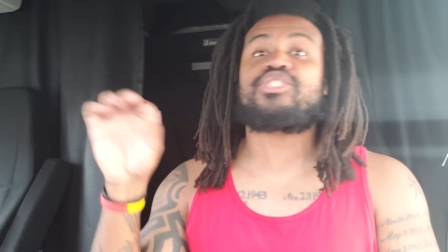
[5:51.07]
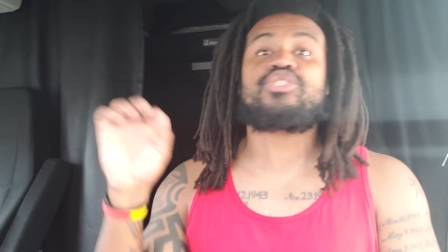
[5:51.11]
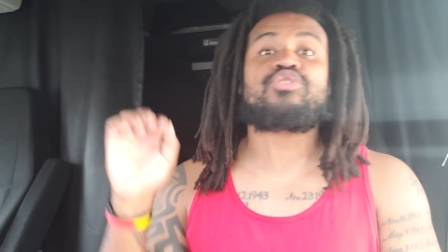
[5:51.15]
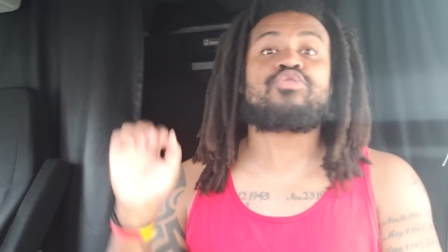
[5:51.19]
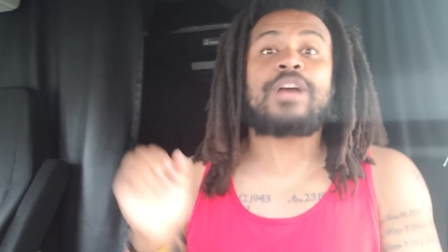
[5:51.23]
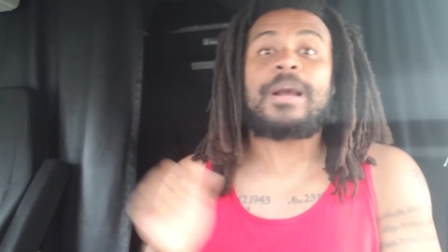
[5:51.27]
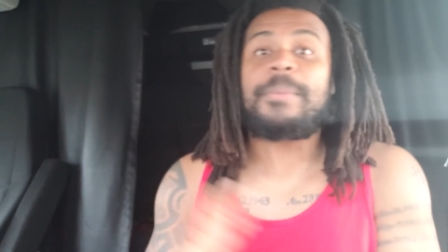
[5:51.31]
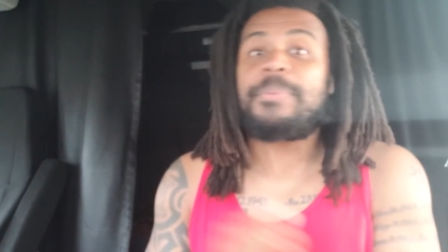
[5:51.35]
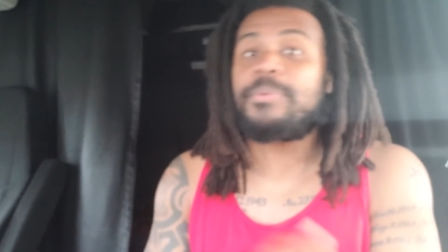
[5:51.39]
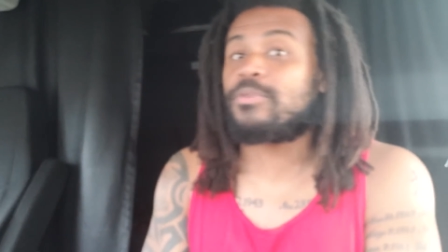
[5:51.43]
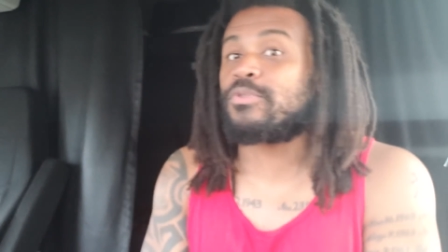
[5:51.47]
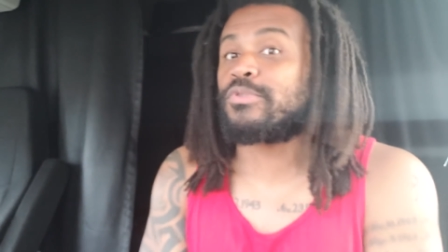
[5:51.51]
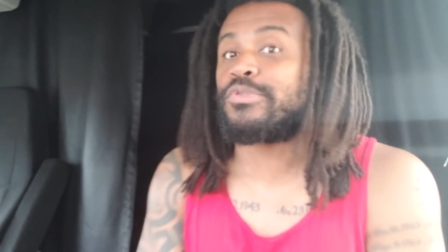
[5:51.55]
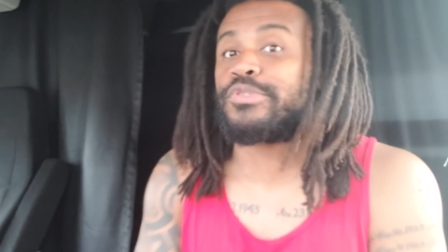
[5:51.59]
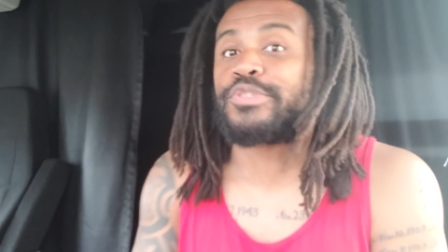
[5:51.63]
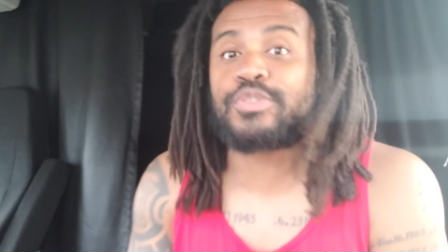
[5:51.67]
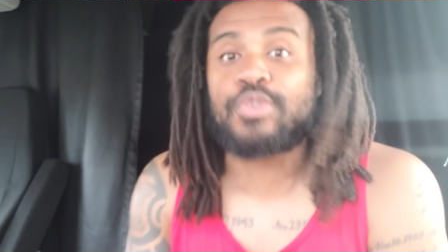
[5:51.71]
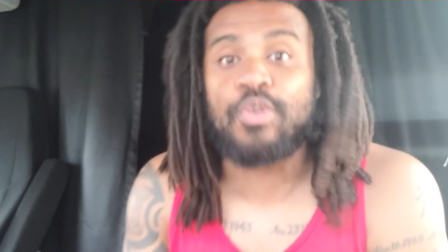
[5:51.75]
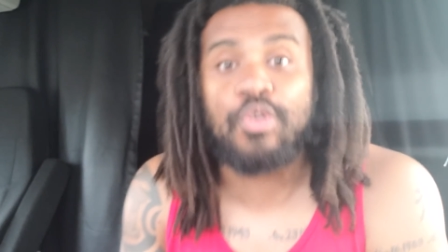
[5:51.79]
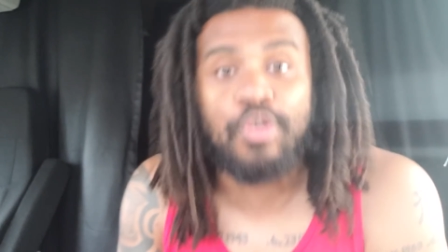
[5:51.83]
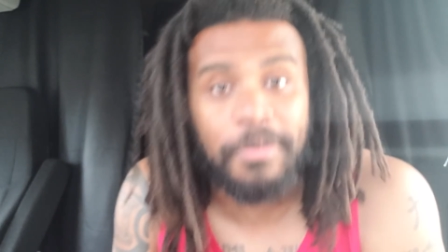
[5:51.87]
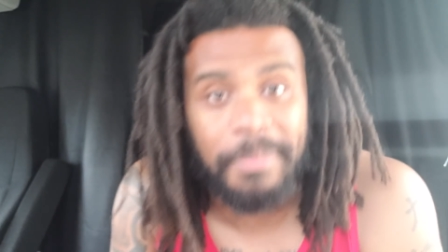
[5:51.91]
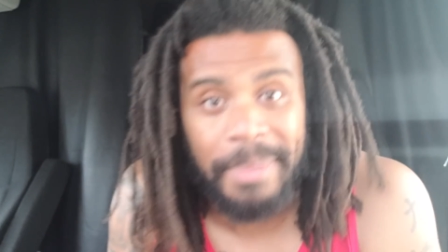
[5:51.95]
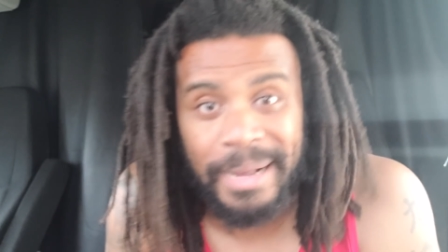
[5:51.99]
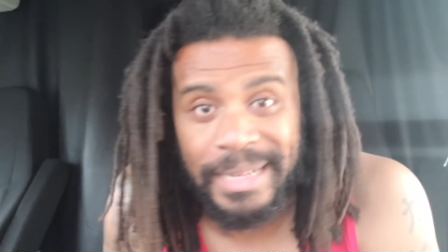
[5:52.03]
tropical
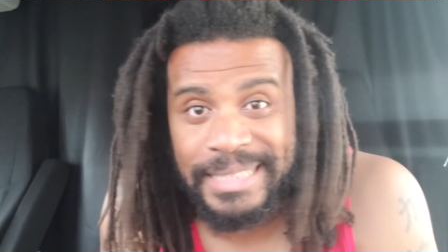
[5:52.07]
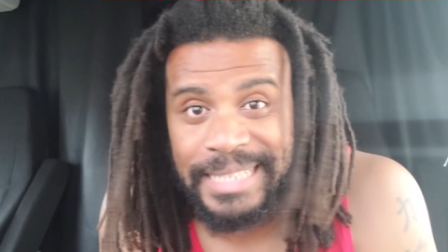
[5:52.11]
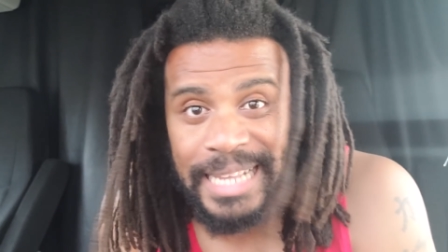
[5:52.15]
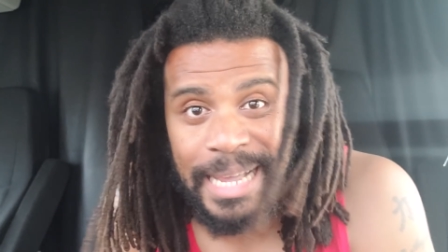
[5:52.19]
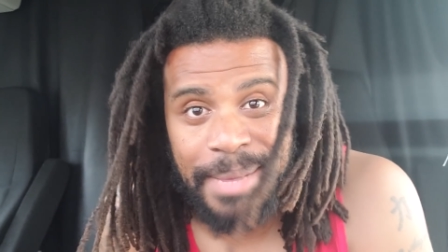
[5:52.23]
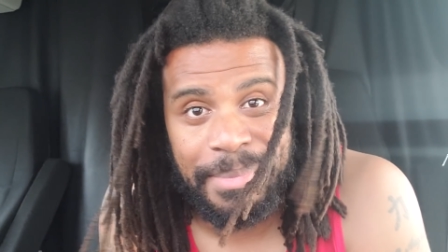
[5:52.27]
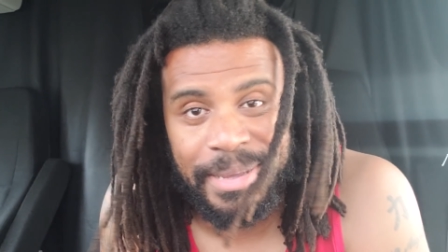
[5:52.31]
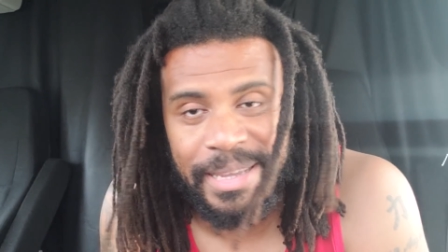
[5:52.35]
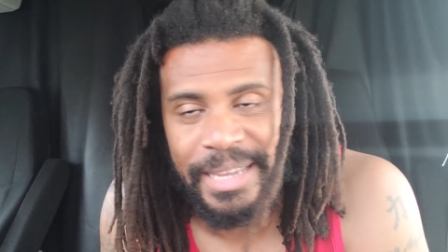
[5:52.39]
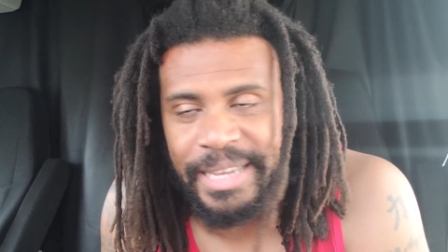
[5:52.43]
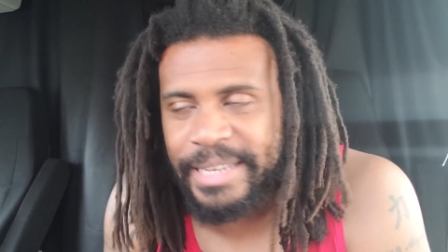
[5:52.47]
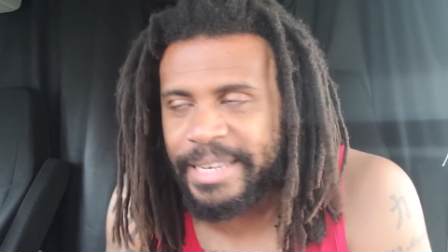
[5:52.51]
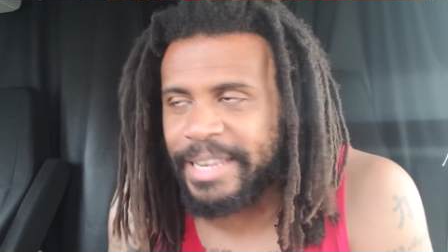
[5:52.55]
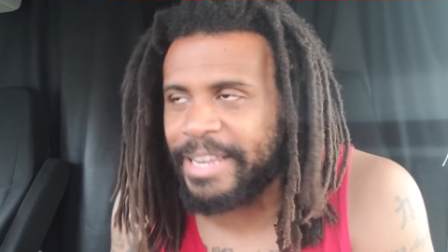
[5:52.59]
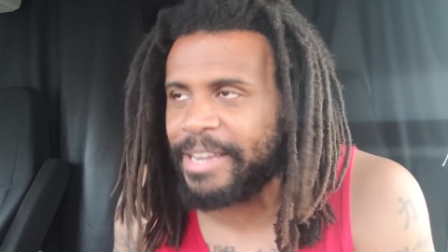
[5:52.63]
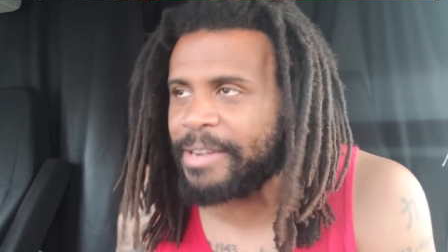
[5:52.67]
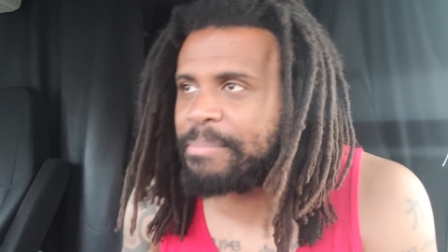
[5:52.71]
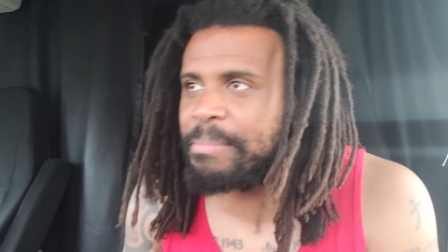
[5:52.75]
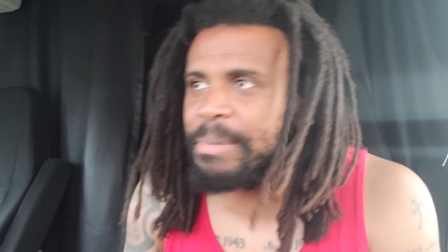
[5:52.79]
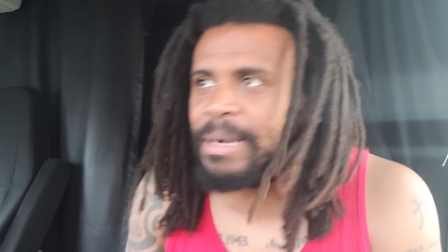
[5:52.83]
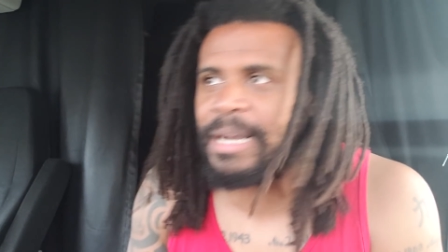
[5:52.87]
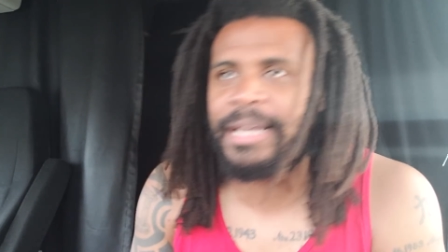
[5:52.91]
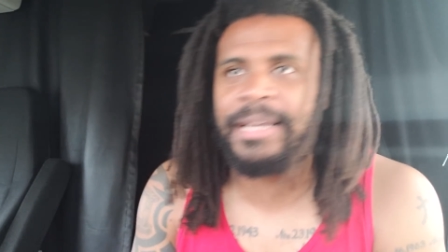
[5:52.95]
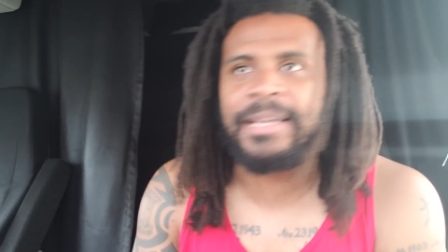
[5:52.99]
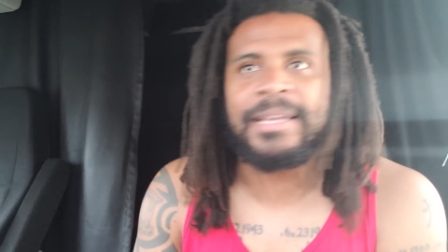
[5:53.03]
storm by the time we get there,
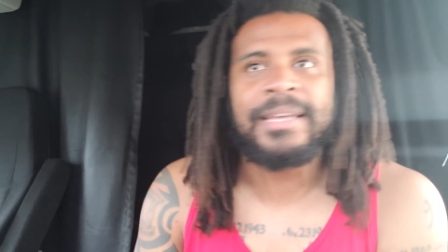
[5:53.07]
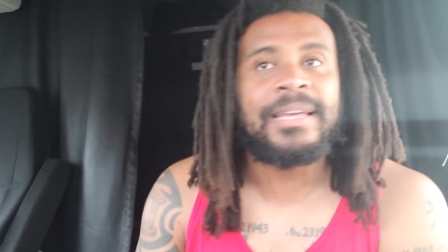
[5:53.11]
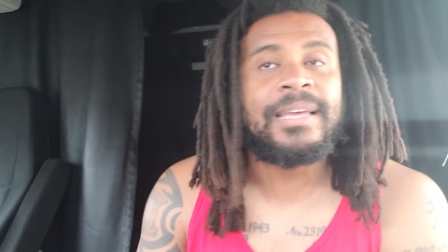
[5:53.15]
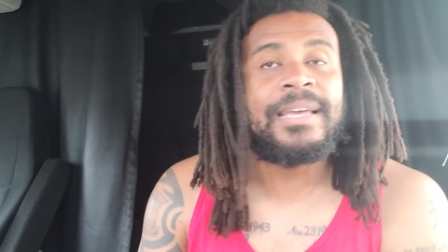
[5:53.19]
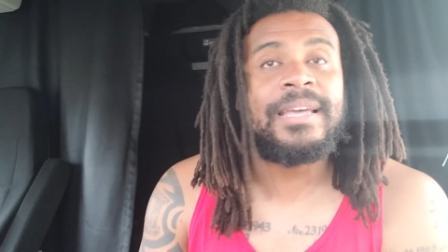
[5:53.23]
but